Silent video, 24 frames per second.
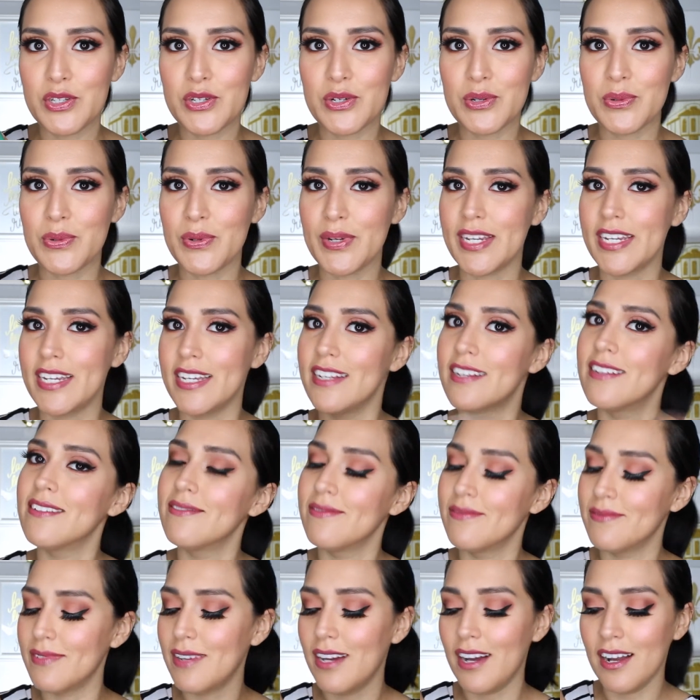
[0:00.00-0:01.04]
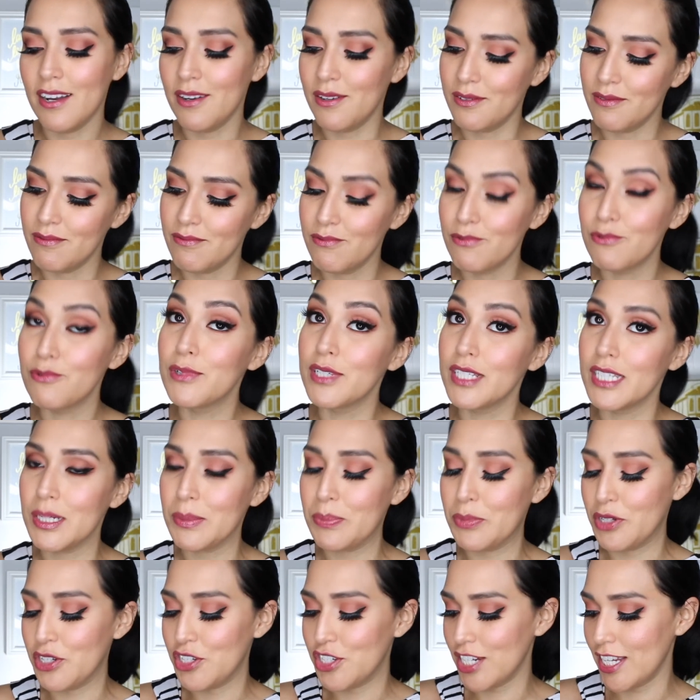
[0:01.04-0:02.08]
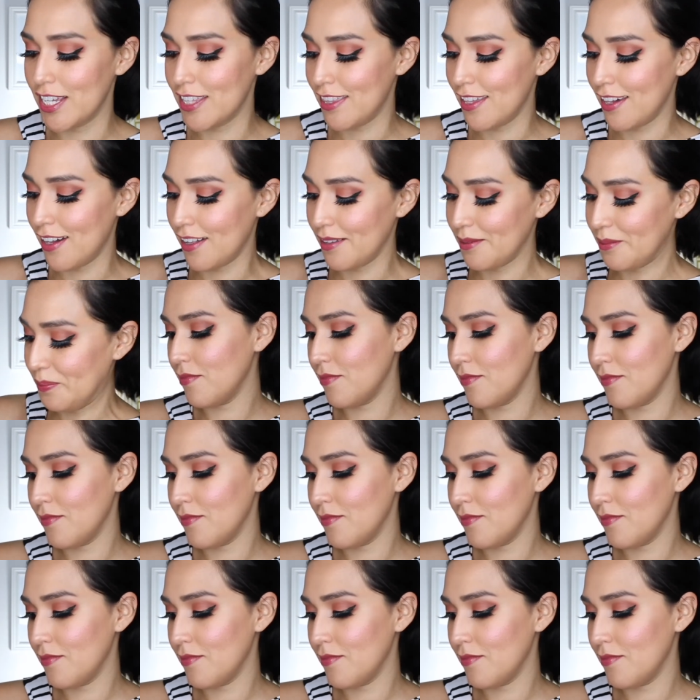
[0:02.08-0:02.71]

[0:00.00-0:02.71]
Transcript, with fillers: to read. I really appreciate that.